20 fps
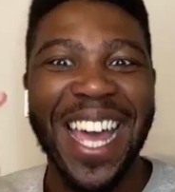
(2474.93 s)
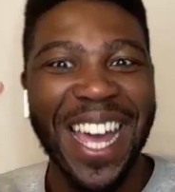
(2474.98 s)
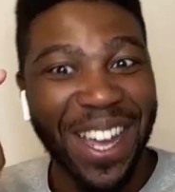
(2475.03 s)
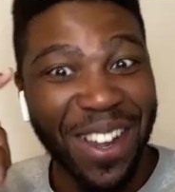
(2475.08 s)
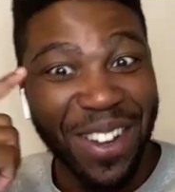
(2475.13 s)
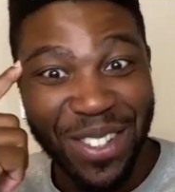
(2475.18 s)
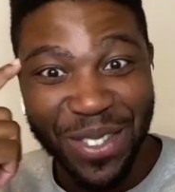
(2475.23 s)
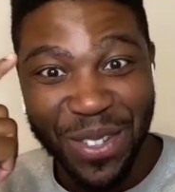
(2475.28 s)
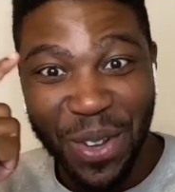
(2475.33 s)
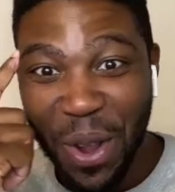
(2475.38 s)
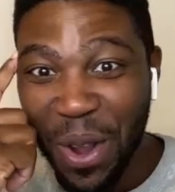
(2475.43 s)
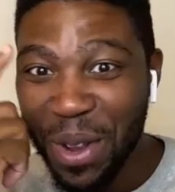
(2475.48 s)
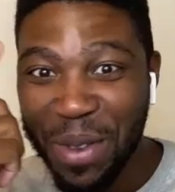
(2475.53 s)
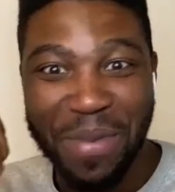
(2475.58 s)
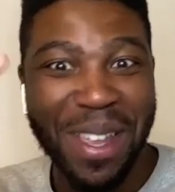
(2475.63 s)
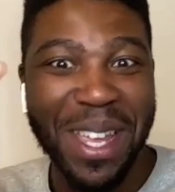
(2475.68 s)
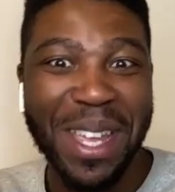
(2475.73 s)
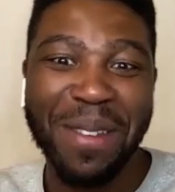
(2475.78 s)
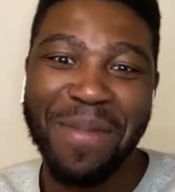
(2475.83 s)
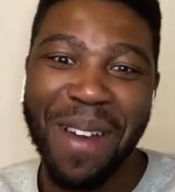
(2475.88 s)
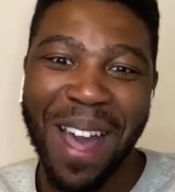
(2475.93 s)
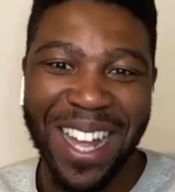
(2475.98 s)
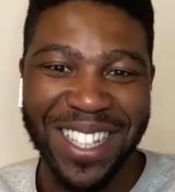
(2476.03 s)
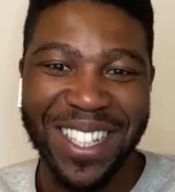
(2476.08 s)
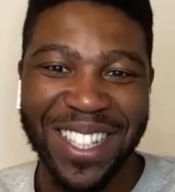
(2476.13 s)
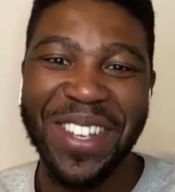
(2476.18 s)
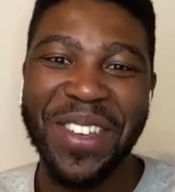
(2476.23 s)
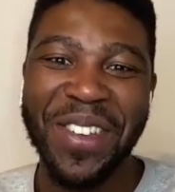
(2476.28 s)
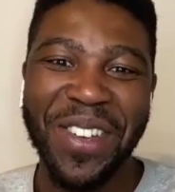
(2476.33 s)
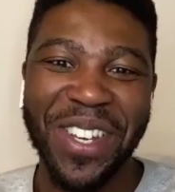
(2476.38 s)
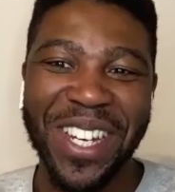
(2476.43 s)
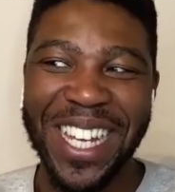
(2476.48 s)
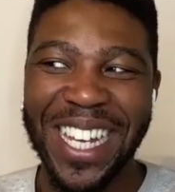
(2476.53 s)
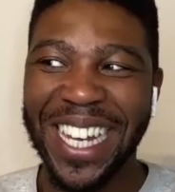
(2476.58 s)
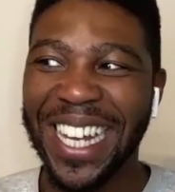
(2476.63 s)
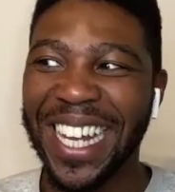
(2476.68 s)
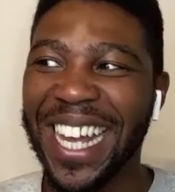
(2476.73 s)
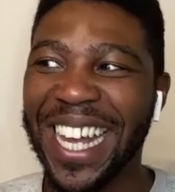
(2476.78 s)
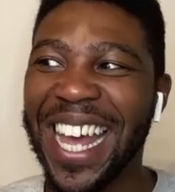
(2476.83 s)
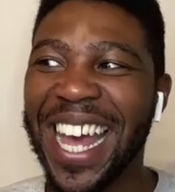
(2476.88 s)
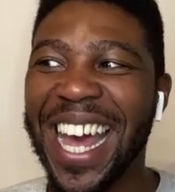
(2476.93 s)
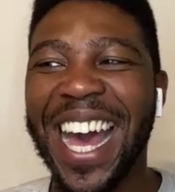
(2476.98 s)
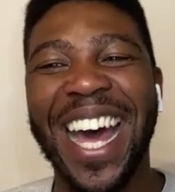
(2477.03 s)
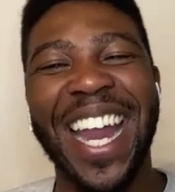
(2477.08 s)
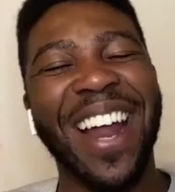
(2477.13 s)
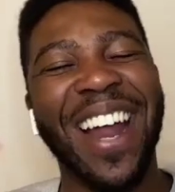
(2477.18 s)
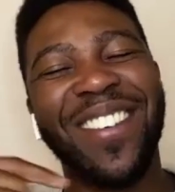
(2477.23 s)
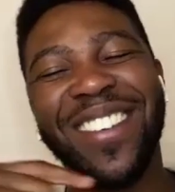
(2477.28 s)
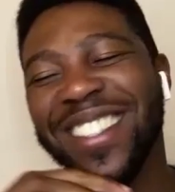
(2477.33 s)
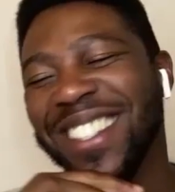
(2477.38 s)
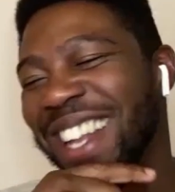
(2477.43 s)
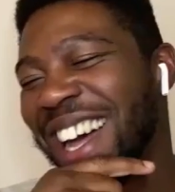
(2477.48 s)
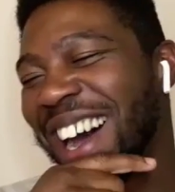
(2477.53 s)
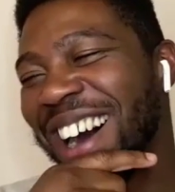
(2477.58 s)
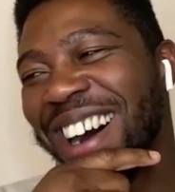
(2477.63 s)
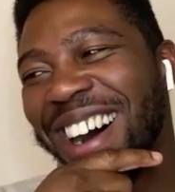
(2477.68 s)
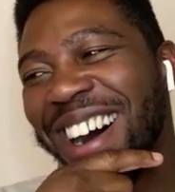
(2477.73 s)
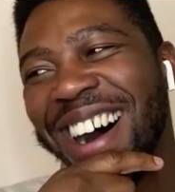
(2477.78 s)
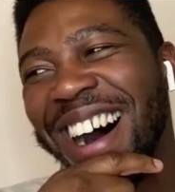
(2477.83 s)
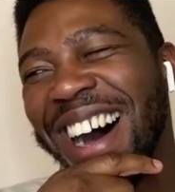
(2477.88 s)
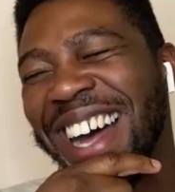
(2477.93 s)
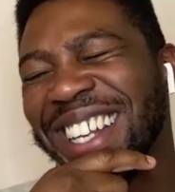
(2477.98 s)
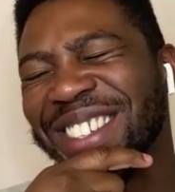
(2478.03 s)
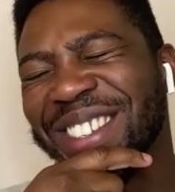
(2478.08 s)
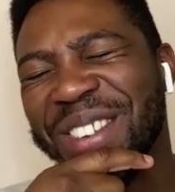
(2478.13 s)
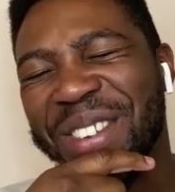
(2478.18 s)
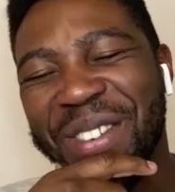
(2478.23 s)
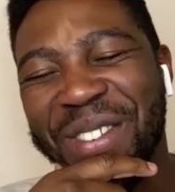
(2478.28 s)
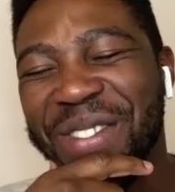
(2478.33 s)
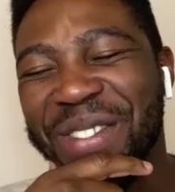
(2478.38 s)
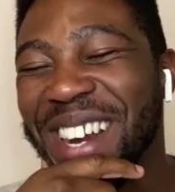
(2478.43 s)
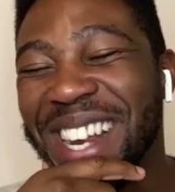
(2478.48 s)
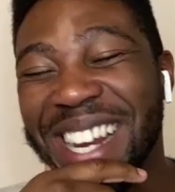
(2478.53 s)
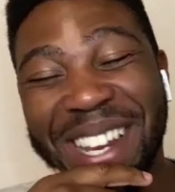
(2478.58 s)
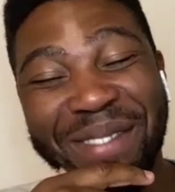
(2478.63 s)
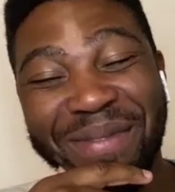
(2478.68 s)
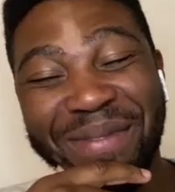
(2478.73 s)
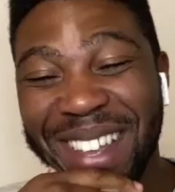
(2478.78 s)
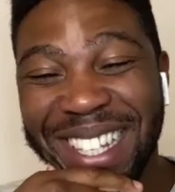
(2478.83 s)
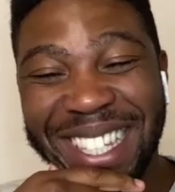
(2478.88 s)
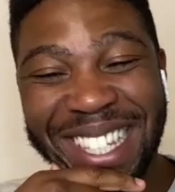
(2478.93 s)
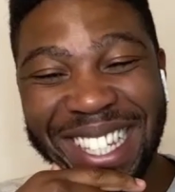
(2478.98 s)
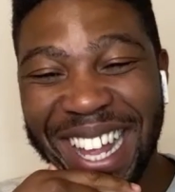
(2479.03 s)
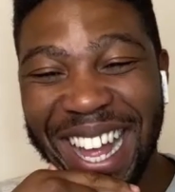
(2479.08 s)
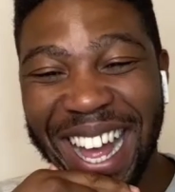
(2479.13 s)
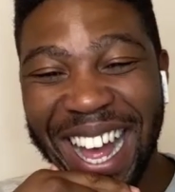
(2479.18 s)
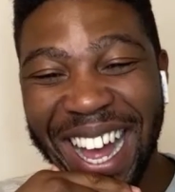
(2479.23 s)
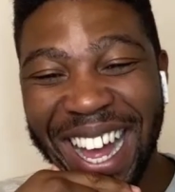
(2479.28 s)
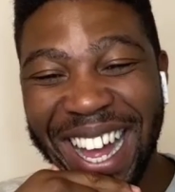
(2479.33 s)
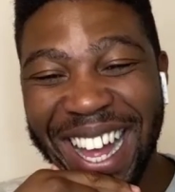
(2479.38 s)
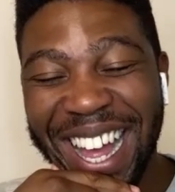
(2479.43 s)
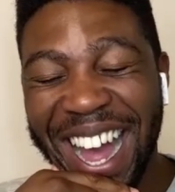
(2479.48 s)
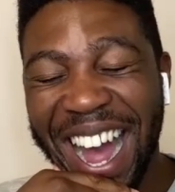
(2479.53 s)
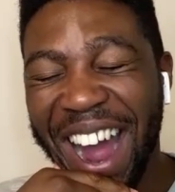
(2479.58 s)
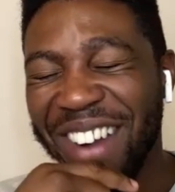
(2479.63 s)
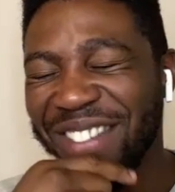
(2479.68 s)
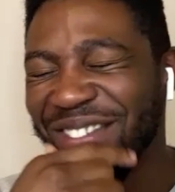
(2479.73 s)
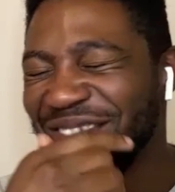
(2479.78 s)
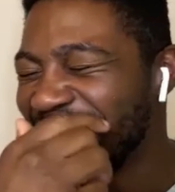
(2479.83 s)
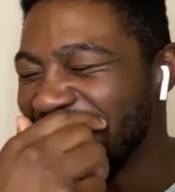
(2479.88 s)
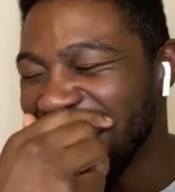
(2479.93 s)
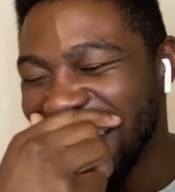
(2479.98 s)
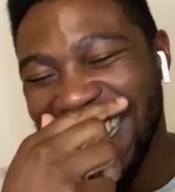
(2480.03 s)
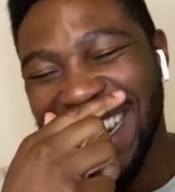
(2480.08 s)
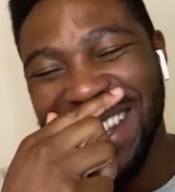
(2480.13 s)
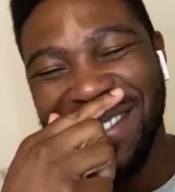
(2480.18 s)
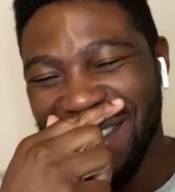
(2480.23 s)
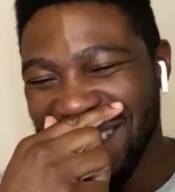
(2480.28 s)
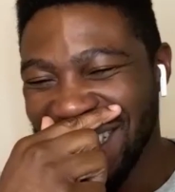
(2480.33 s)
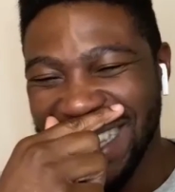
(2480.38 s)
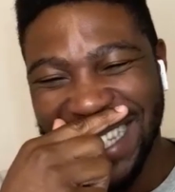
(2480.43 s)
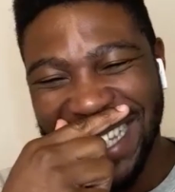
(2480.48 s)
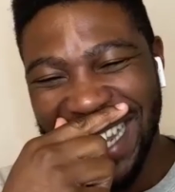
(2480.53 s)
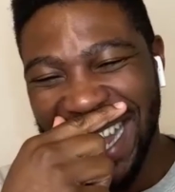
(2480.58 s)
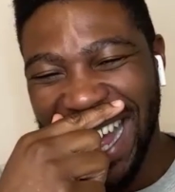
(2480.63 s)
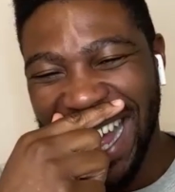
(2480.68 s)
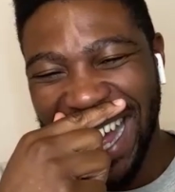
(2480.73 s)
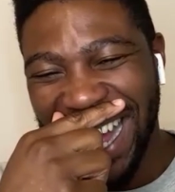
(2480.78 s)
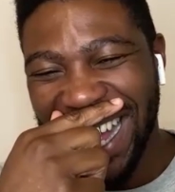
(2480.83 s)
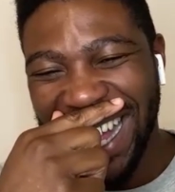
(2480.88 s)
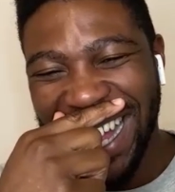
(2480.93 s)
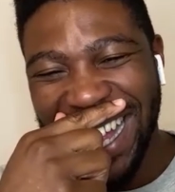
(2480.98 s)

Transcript: it took me back to uni and I was like, oh, I do really miss that. I really miss that.